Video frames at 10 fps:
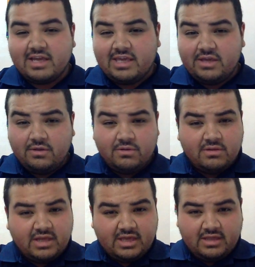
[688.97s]
kill,
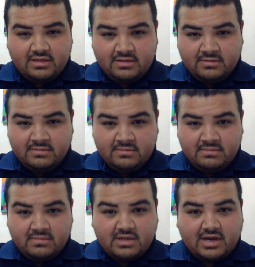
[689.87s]
like it
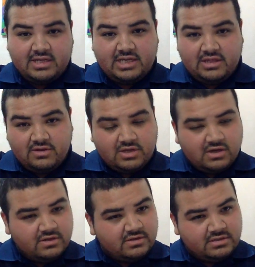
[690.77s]
kind of teeter
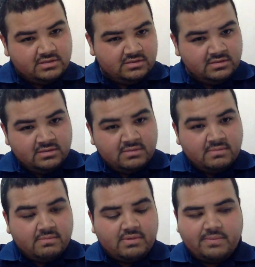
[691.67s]
totters,
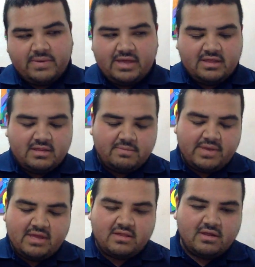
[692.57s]
but
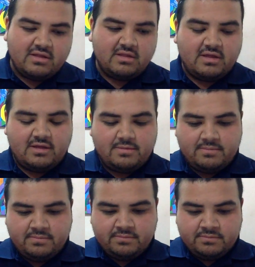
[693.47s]
based on
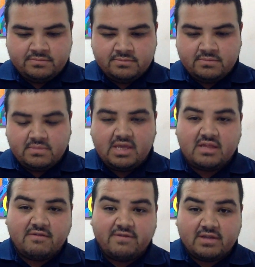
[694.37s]

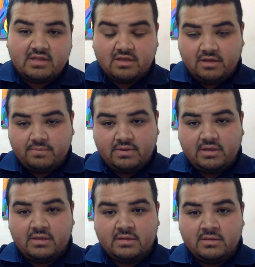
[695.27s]
things affecting the
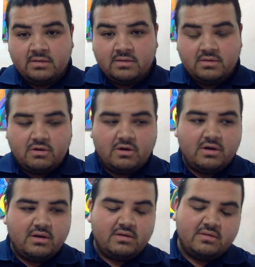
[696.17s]
company
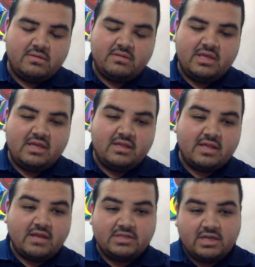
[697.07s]
or things
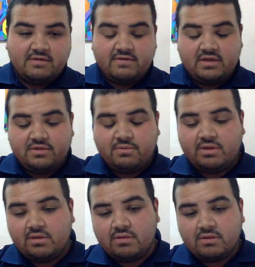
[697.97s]
outside of it as
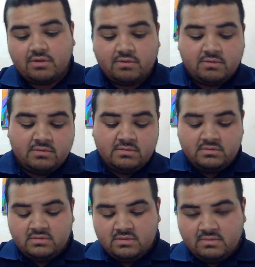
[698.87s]
well. So
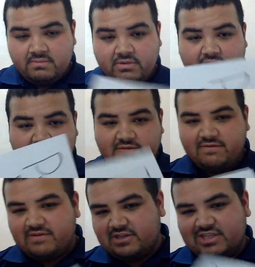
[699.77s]
productive
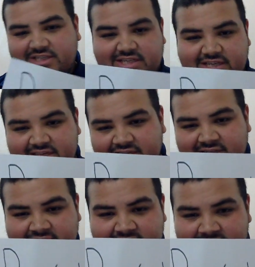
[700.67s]
efficiency,
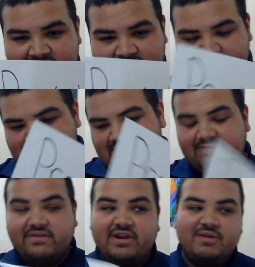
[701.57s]

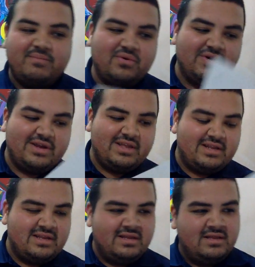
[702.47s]
very important.